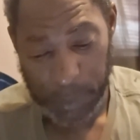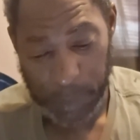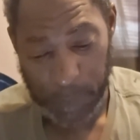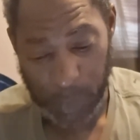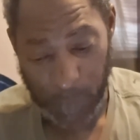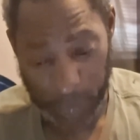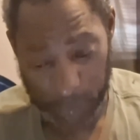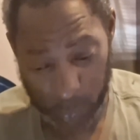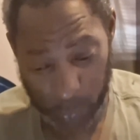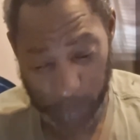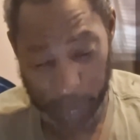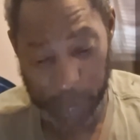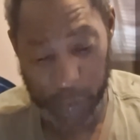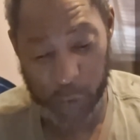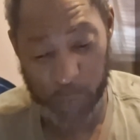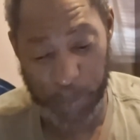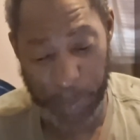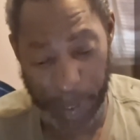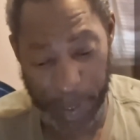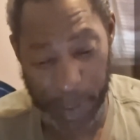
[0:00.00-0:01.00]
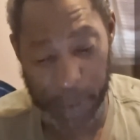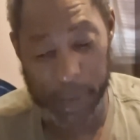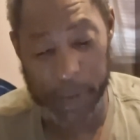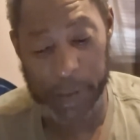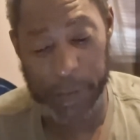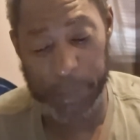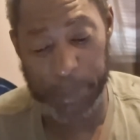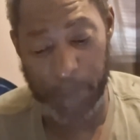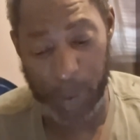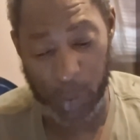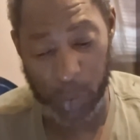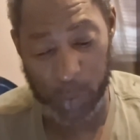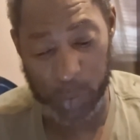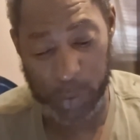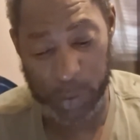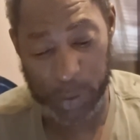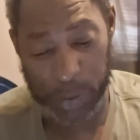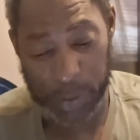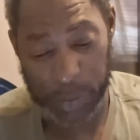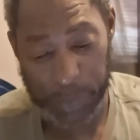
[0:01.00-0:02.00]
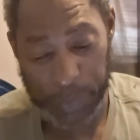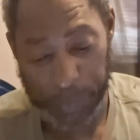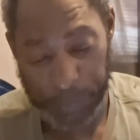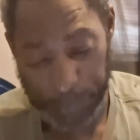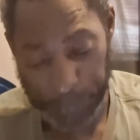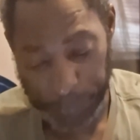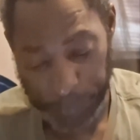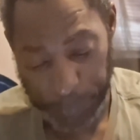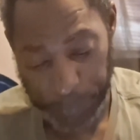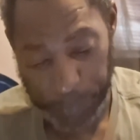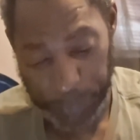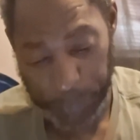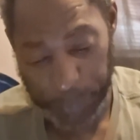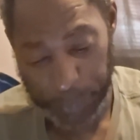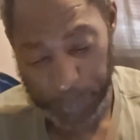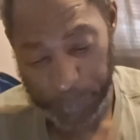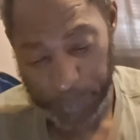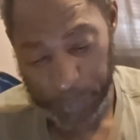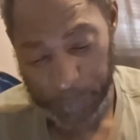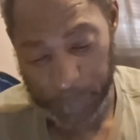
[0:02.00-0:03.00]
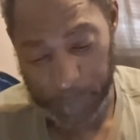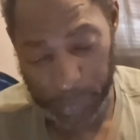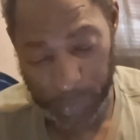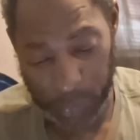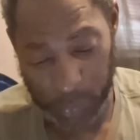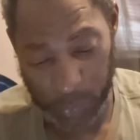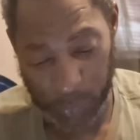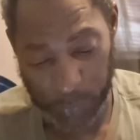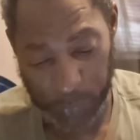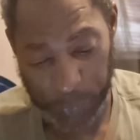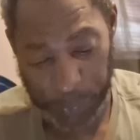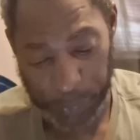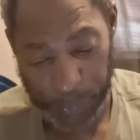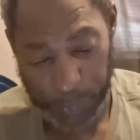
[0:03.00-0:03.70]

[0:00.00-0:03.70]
That's what he spake unto Moses to do.